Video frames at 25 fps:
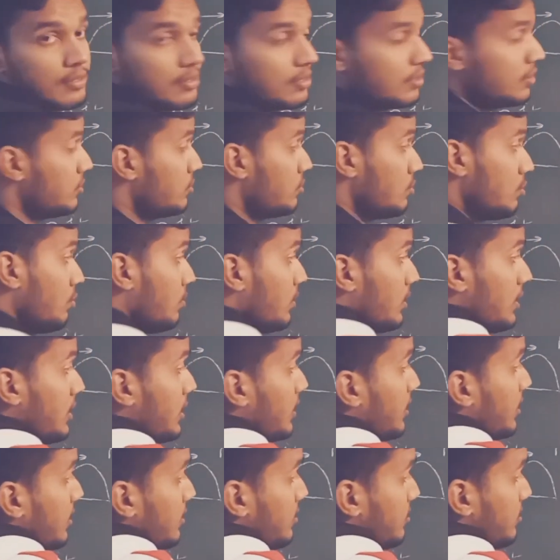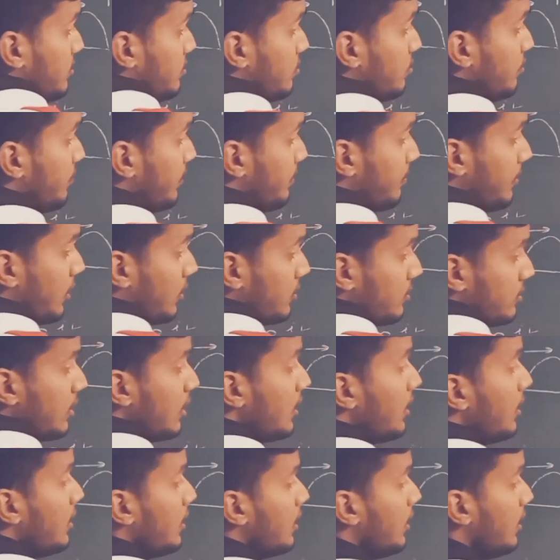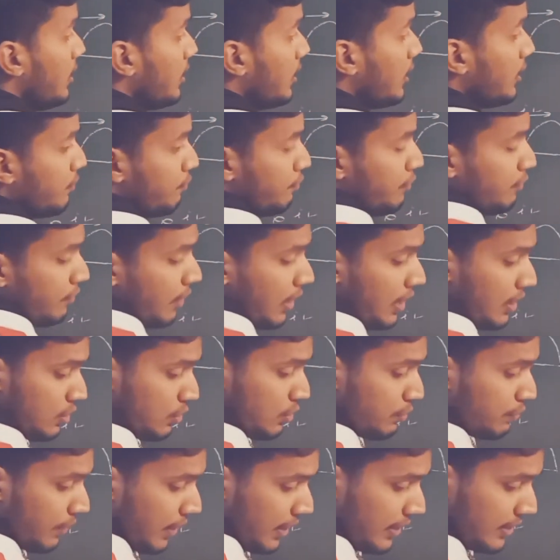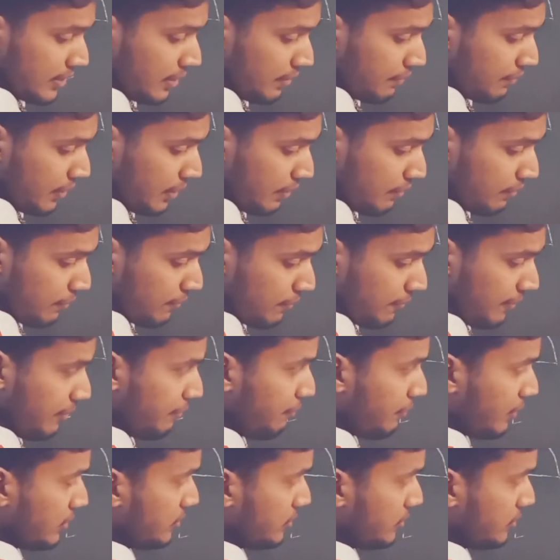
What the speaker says: There is no other crust to, because if we want to find the wave